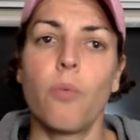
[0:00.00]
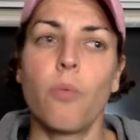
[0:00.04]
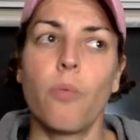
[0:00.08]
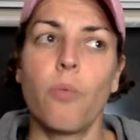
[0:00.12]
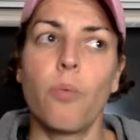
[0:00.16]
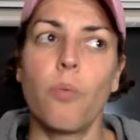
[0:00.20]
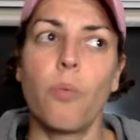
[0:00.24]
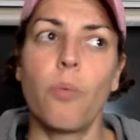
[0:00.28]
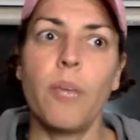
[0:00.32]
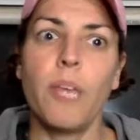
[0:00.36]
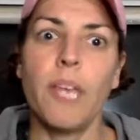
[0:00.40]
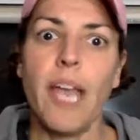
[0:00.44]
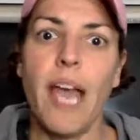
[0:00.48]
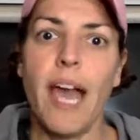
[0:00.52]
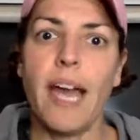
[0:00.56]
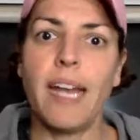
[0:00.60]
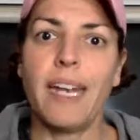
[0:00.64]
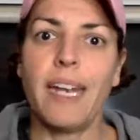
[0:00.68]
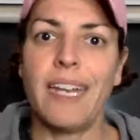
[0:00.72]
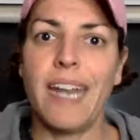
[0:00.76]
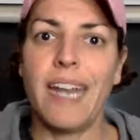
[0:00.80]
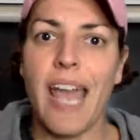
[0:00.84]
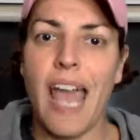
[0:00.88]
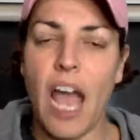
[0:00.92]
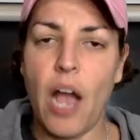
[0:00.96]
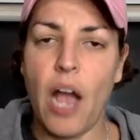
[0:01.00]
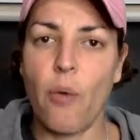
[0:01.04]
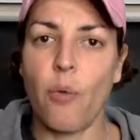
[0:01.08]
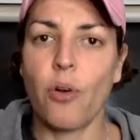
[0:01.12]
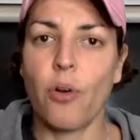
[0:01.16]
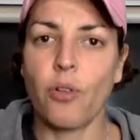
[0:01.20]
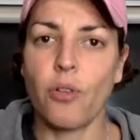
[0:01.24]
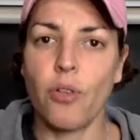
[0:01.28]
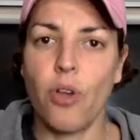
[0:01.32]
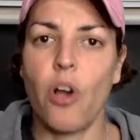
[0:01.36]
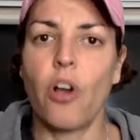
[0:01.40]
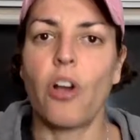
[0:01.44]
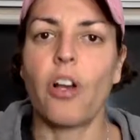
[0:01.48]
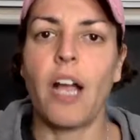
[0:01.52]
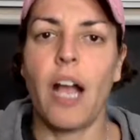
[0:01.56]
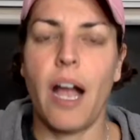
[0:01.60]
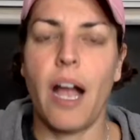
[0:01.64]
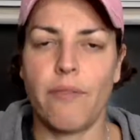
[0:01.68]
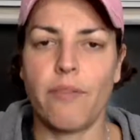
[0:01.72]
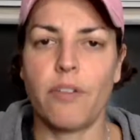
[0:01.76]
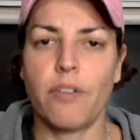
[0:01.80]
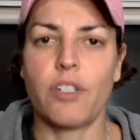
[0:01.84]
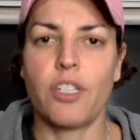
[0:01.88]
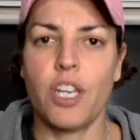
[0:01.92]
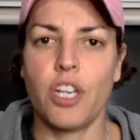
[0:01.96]
we had an hour-long
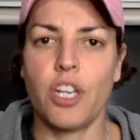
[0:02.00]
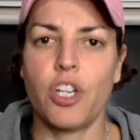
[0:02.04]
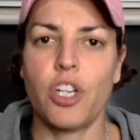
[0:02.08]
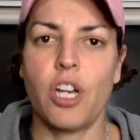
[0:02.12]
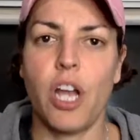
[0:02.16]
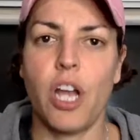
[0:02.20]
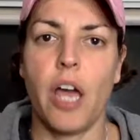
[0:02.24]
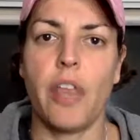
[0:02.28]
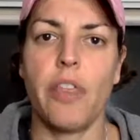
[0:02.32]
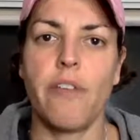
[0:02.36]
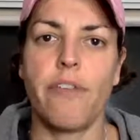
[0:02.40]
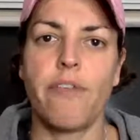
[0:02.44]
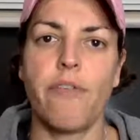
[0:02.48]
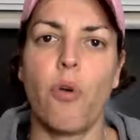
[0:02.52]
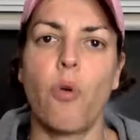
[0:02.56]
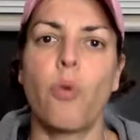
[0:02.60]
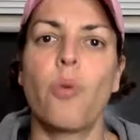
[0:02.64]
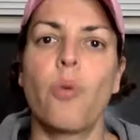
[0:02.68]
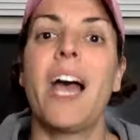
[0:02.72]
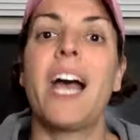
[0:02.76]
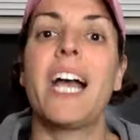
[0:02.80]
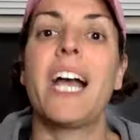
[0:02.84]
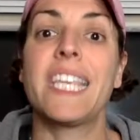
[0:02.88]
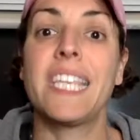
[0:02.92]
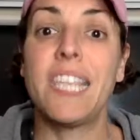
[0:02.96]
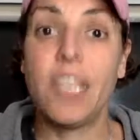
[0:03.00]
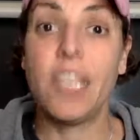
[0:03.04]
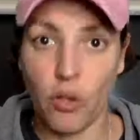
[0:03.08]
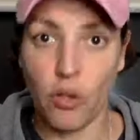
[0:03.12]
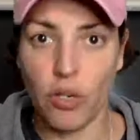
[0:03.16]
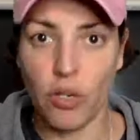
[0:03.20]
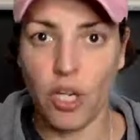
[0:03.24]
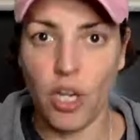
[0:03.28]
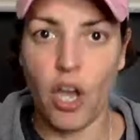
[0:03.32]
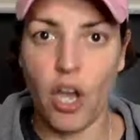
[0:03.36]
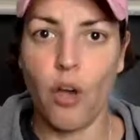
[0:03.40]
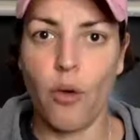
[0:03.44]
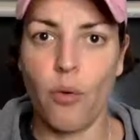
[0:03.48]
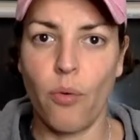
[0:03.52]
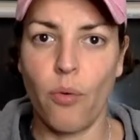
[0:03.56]
conversation on the phone a year ago.